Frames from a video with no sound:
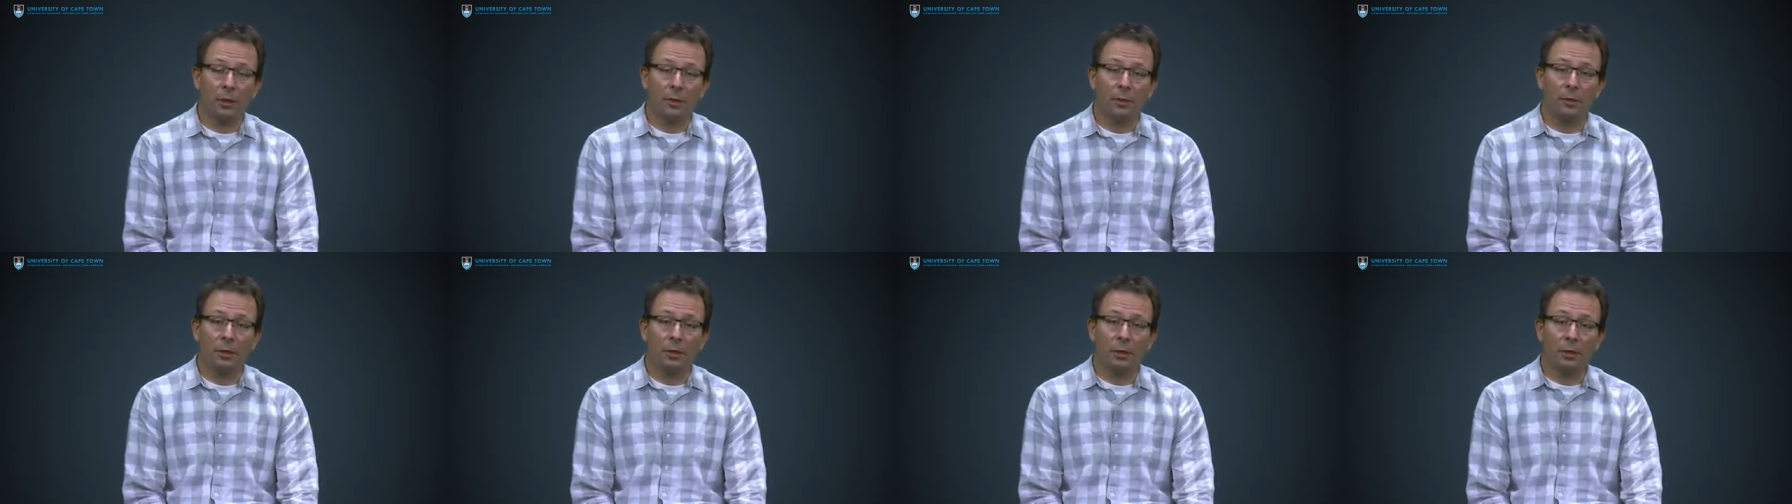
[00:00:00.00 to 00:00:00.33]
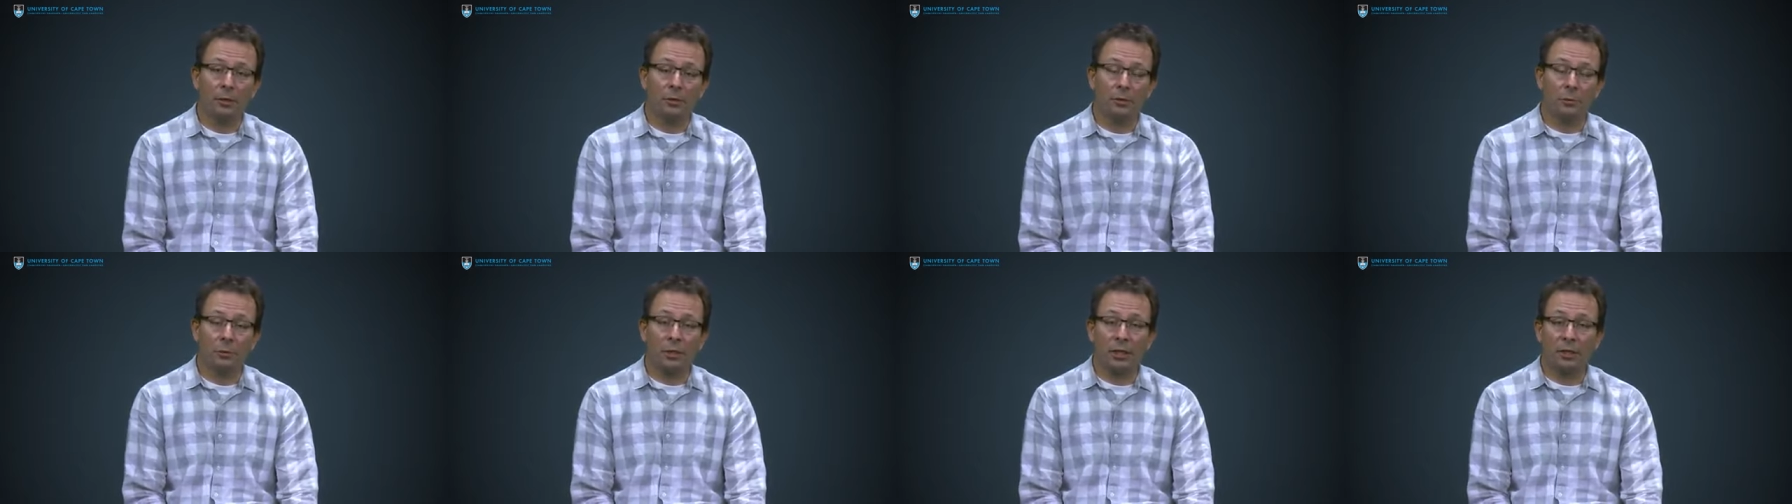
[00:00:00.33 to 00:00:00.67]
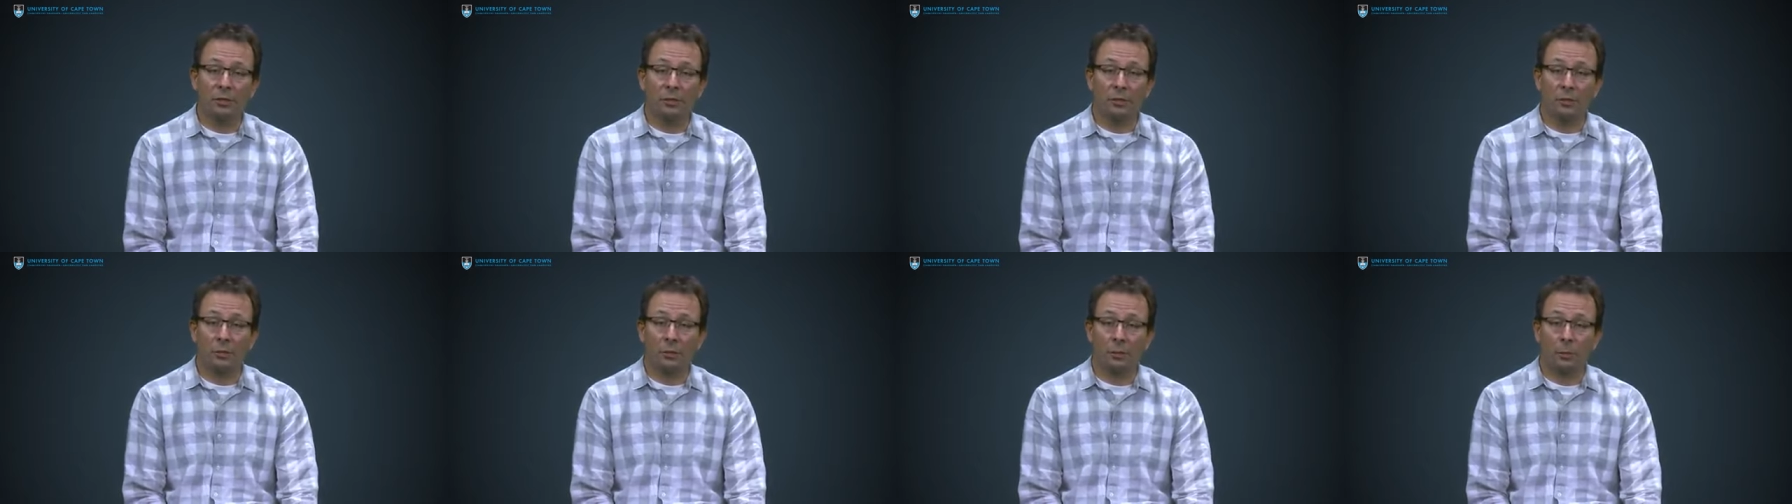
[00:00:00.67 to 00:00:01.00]
the stress
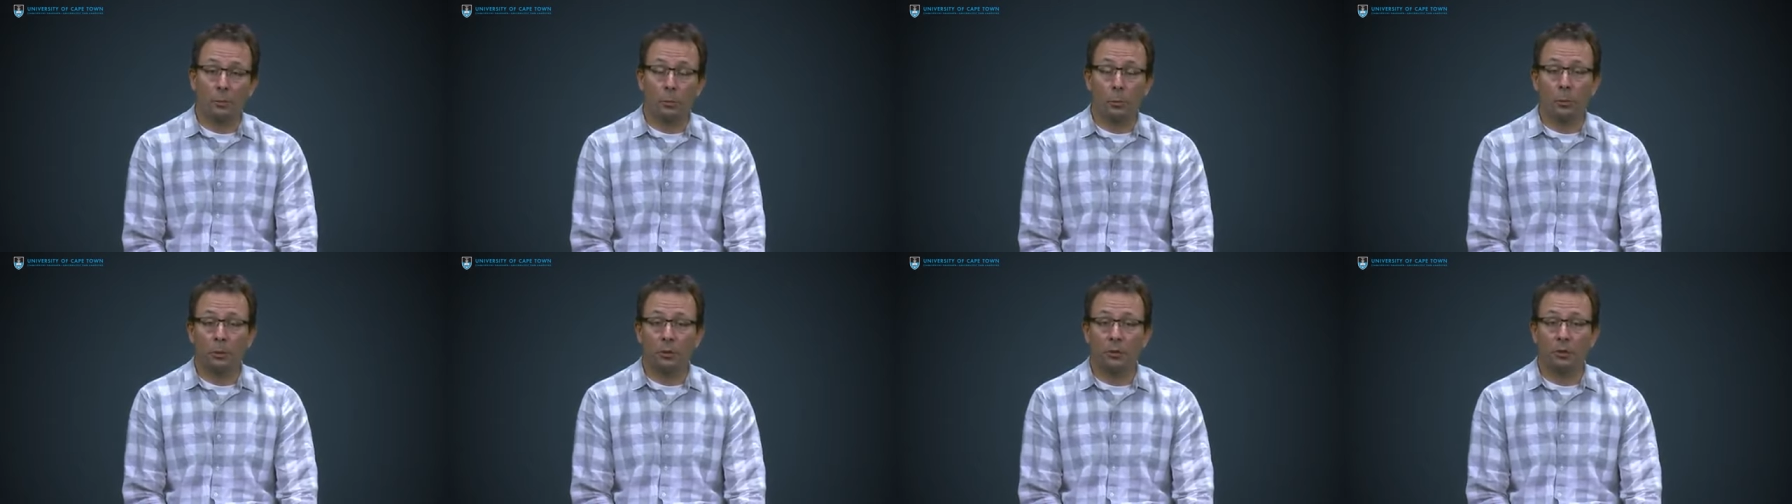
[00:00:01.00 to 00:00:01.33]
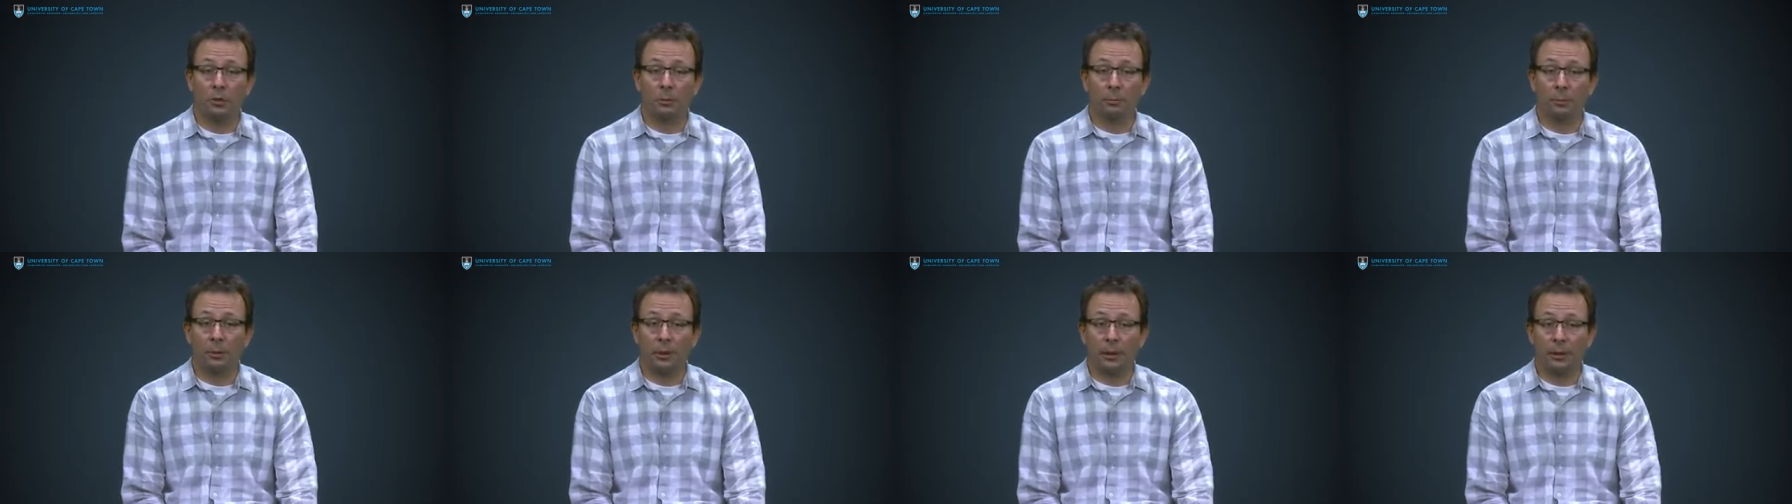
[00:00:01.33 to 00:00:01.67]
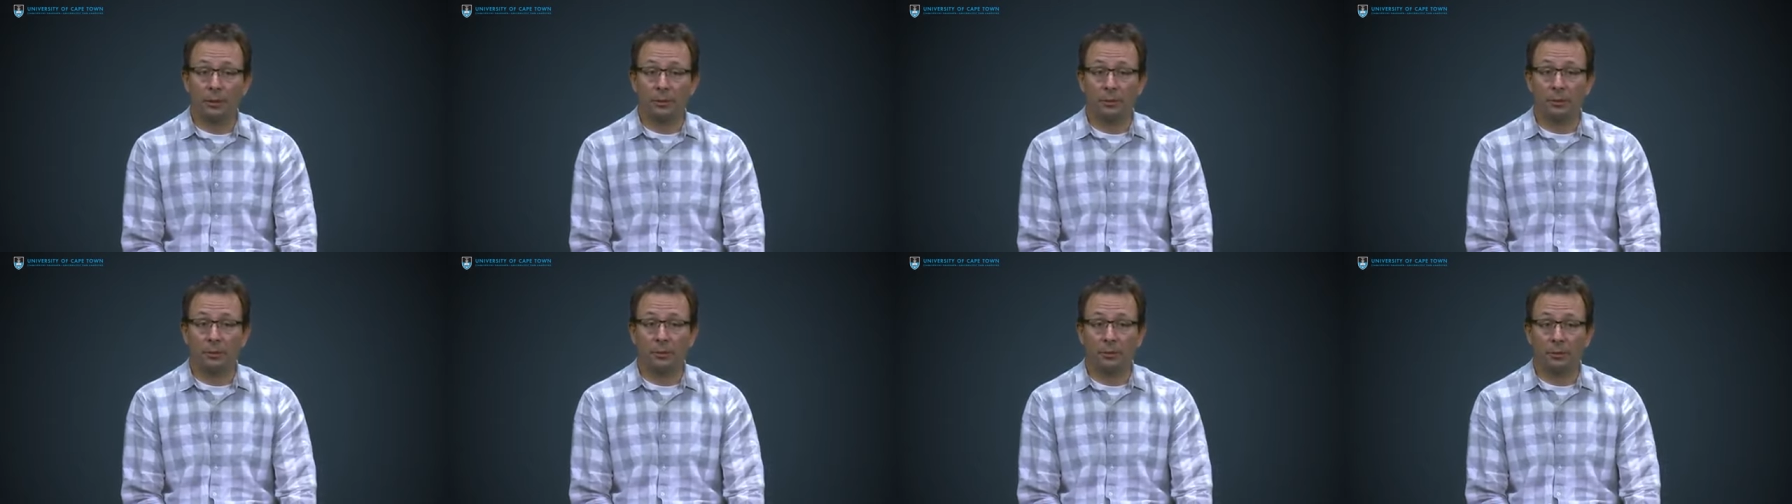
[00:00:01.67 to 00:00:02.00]
on the water supply
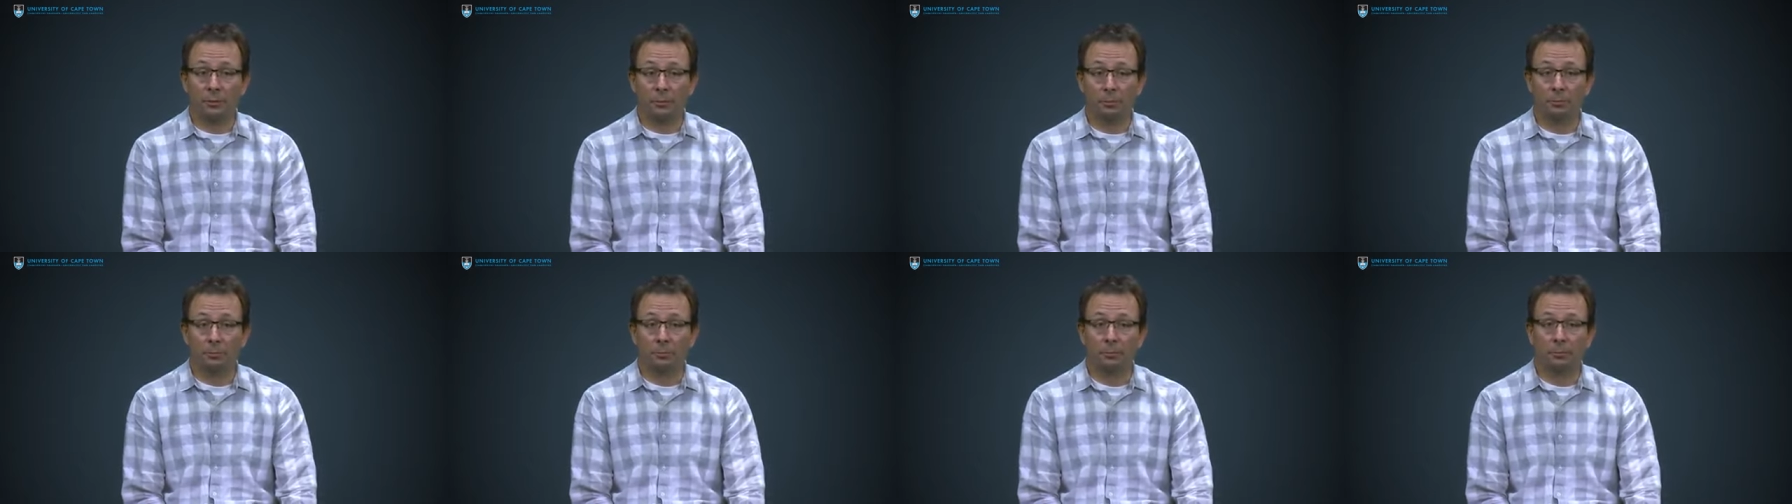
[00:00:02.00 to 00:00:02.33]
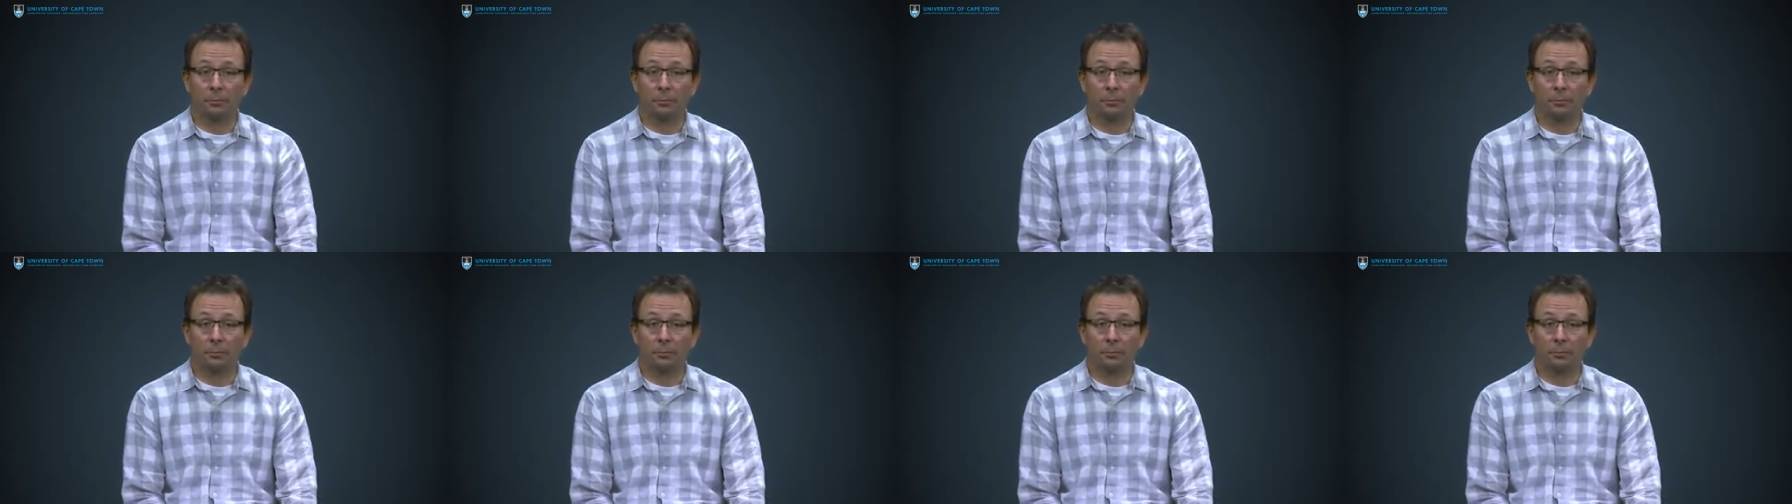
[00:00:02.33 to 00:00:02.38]
system.